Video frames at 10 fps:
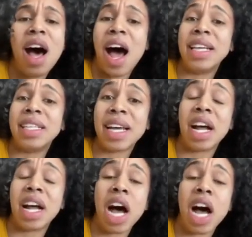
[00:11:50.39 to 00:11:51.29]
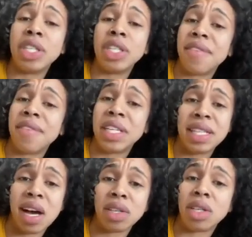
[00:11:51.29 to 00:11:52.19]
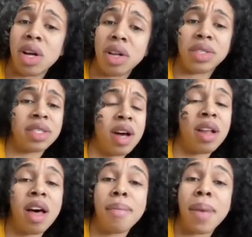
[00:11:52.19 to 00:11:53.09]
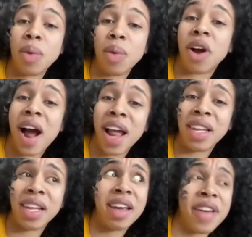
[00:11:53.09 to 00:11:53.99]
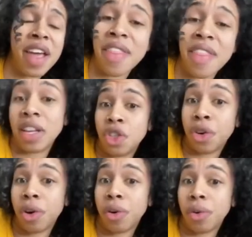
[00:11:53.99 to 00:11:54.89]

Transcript: I said one hundred seventeen thousand dollars is not a lot of money where I live, it's and that's not true.